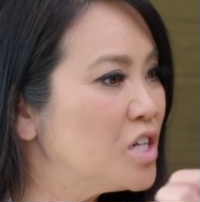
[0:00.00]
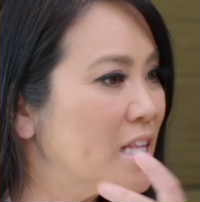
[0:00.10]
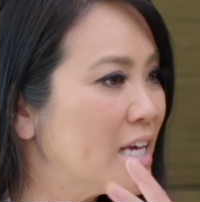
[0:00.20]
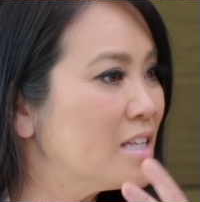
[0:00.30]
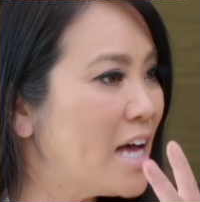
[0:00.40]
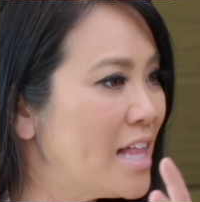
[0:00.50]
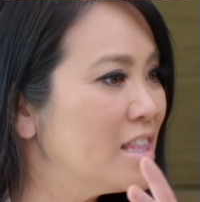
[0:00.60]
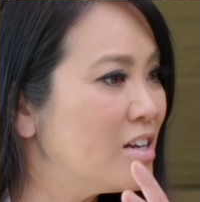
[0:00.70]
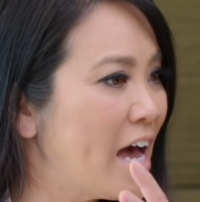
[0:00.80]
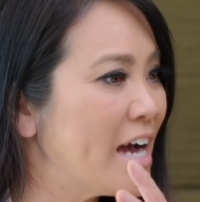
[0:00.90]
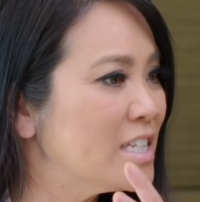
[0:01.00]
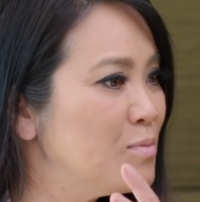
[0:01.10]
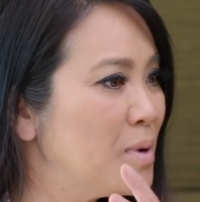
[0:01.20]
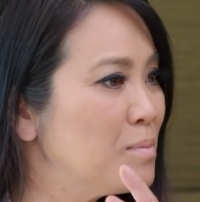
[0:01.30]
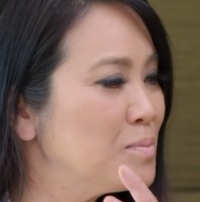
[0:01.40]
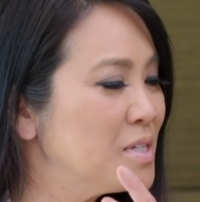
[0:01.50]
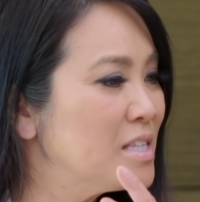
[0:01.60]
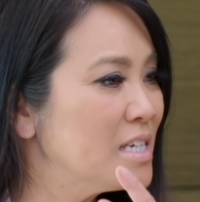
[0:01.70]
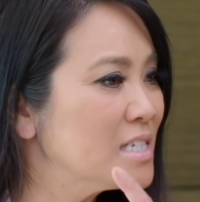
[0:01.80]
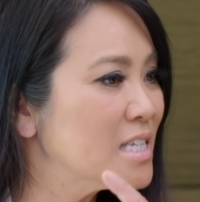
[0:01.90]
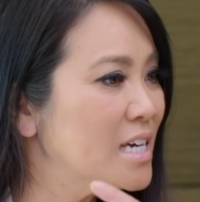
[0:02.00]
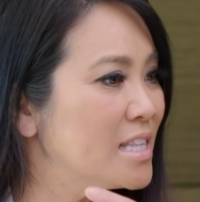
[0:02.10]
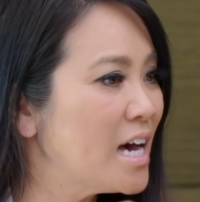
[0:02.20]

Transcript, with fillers: you get like little acne bumps and things like